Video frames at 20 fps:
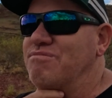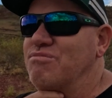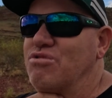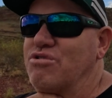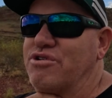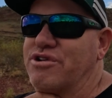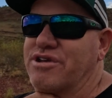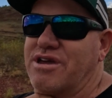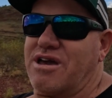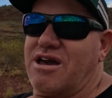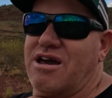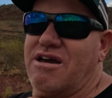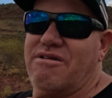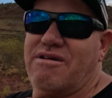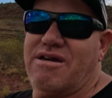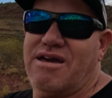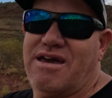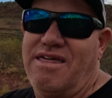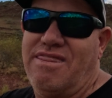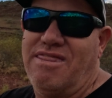more to go
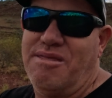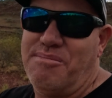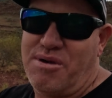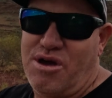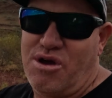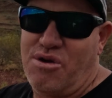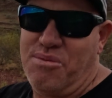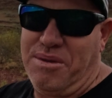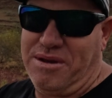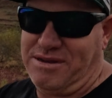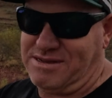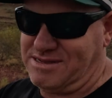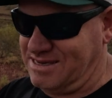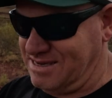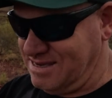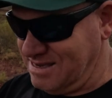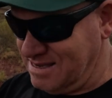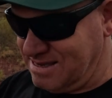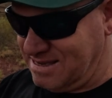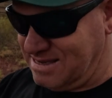at the moment.
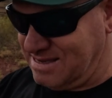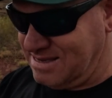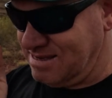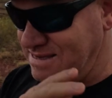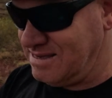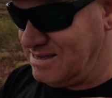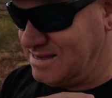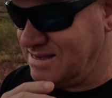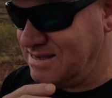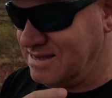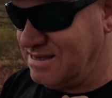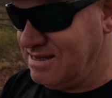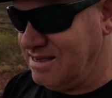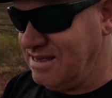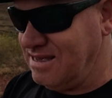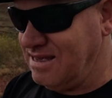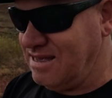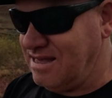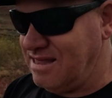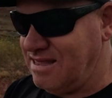
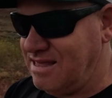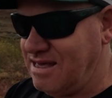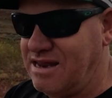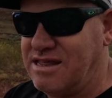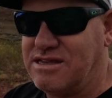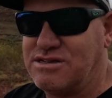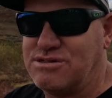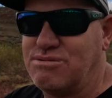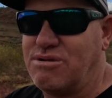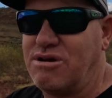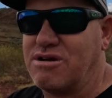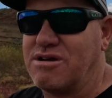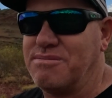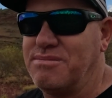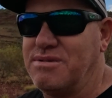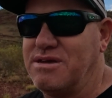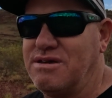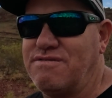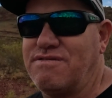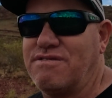That is rocking
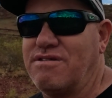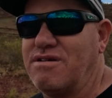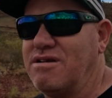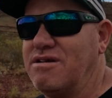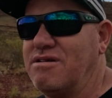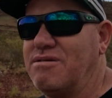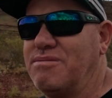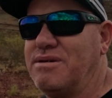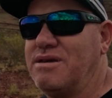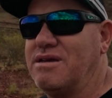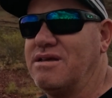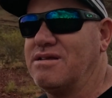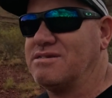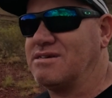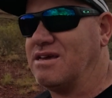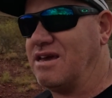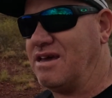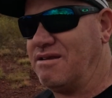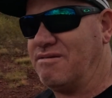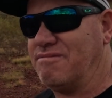me for a little bit. It's
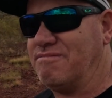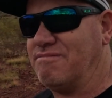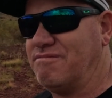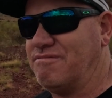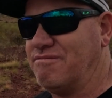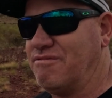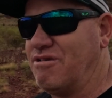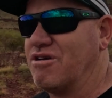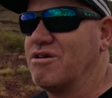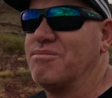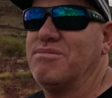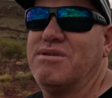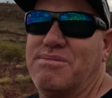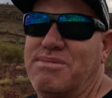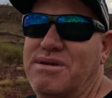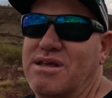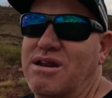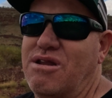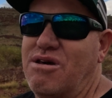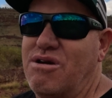rocking me a
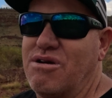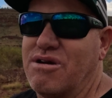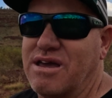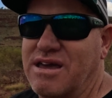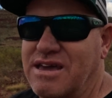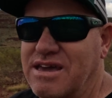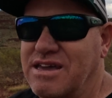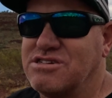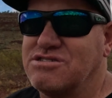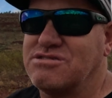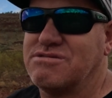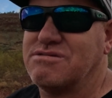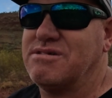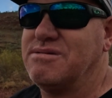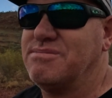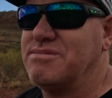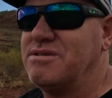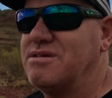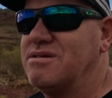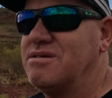bit longer each
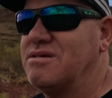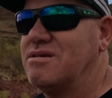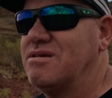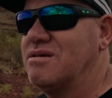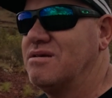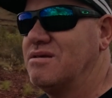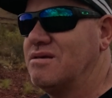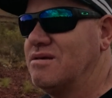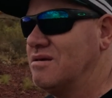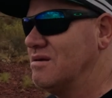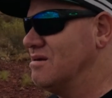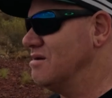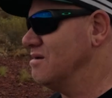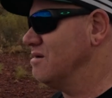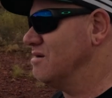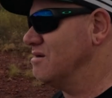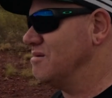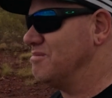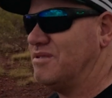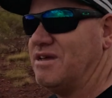treatment.
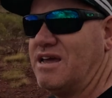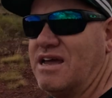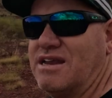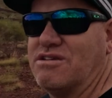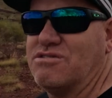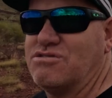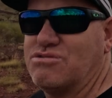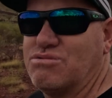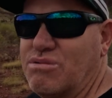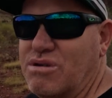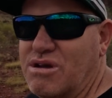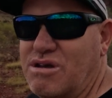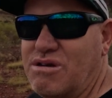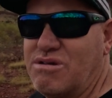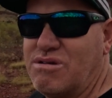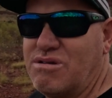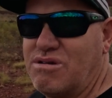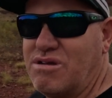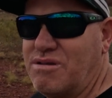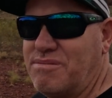I'm down to
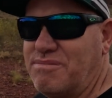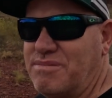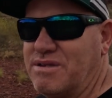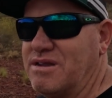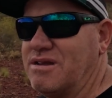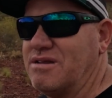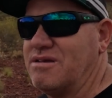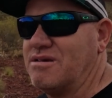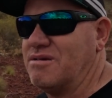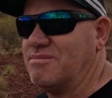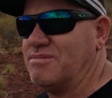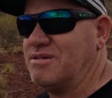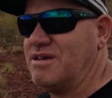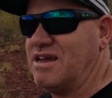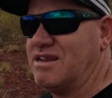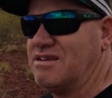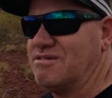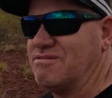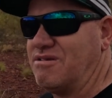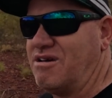12, I'm
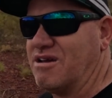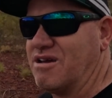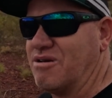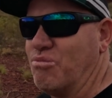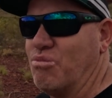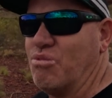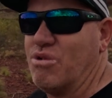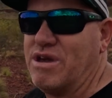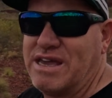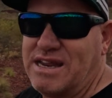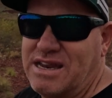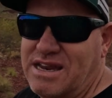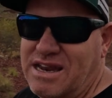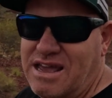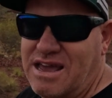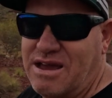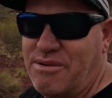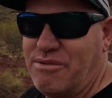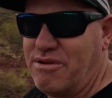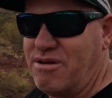down to like a week
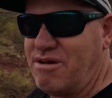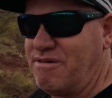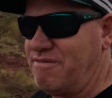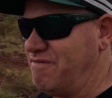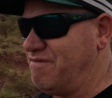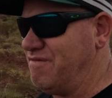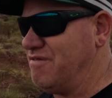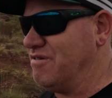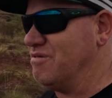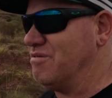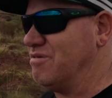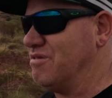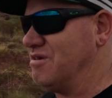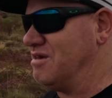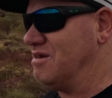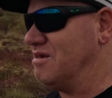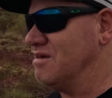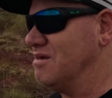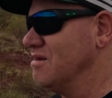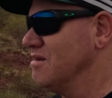now where I feel
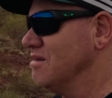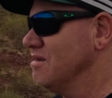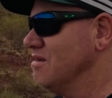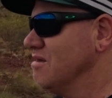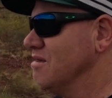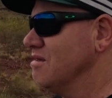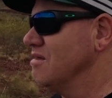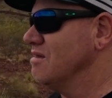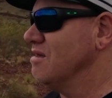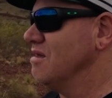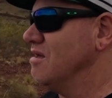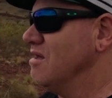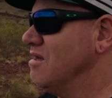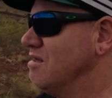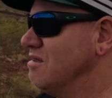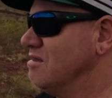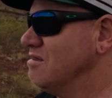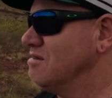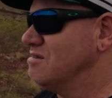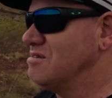the
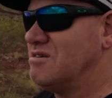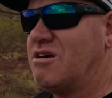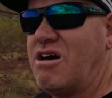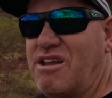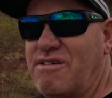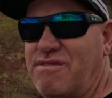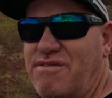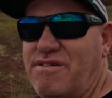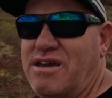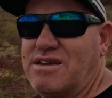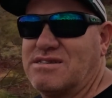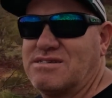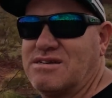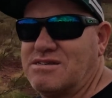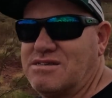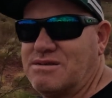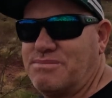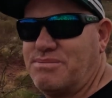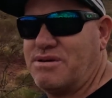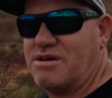side effects, I
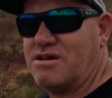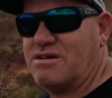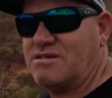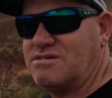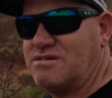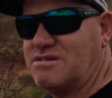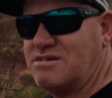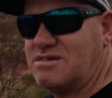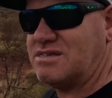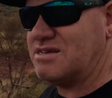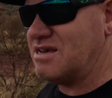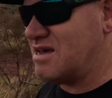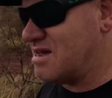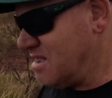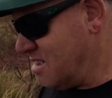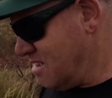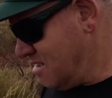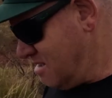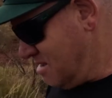suppose you'd say.